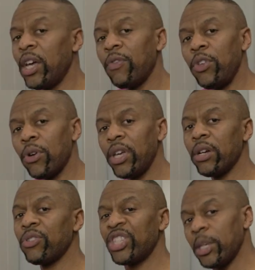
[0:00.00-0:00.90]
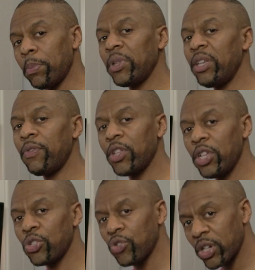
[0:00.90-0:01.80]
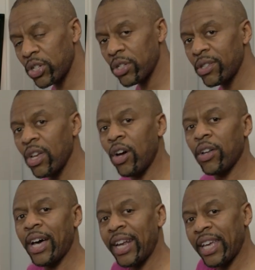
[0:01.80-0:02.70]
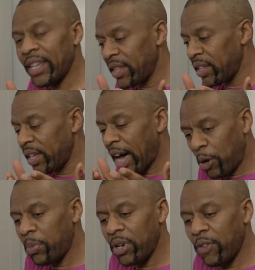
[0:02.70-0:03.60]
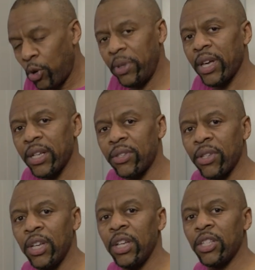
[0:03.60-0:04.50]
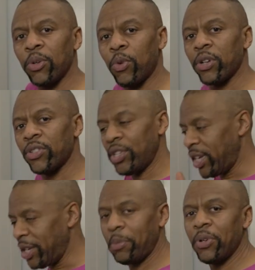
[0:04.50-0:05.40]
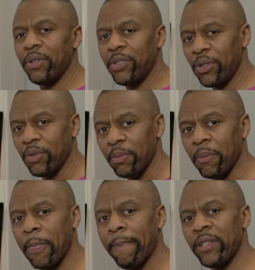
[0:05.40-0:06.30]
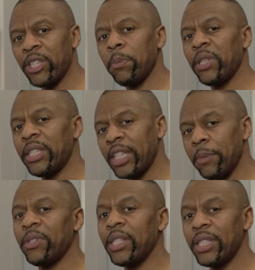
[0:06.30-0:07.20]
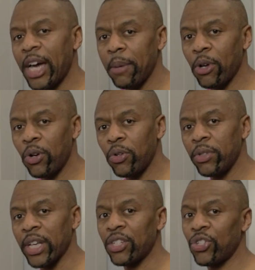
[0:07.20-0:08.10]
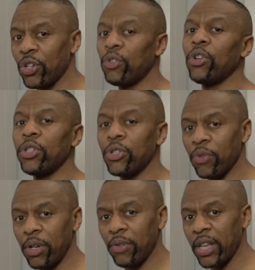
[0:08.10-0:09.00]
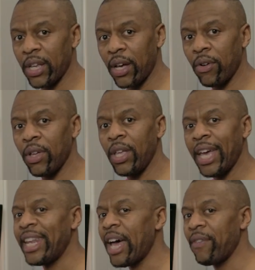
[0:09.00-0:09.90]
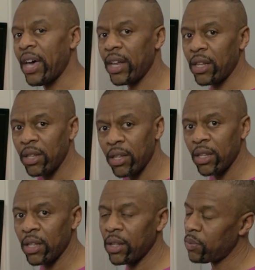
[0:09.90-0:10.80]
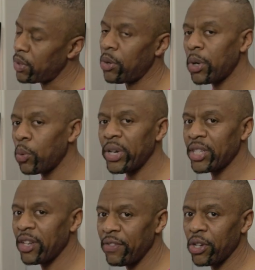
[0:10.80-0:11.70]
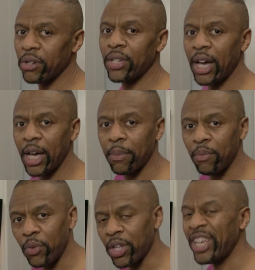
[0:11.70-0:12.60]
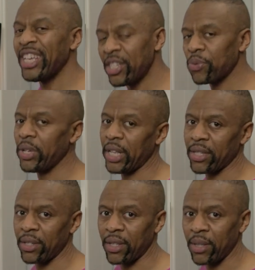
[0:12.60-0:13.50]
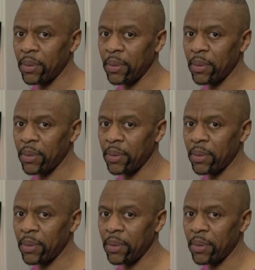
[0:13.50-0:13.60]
Now, if you're here simply for the instructions on how to get the output of OBS to work to the input of Zoom, simply skip to the time code that's shown on the screen right now and have at it. We don't want to waste any of your time with a history lesson.